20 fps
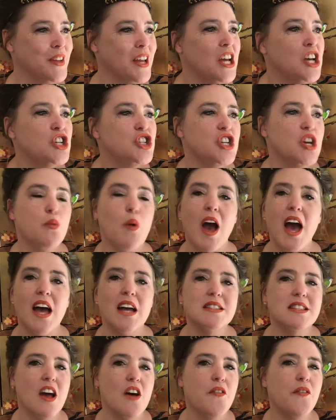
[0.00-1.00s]
She
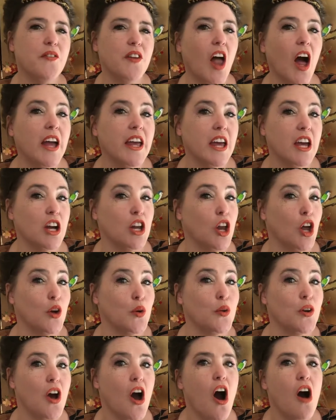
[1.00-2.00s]
wears her flying
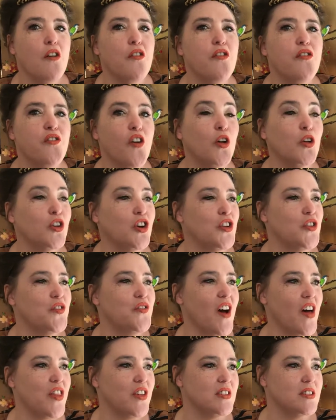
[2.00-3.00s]
cloak of falcon
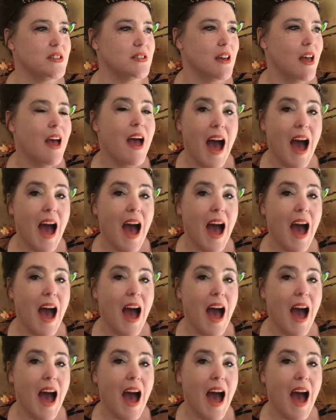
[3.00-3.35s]
feathers.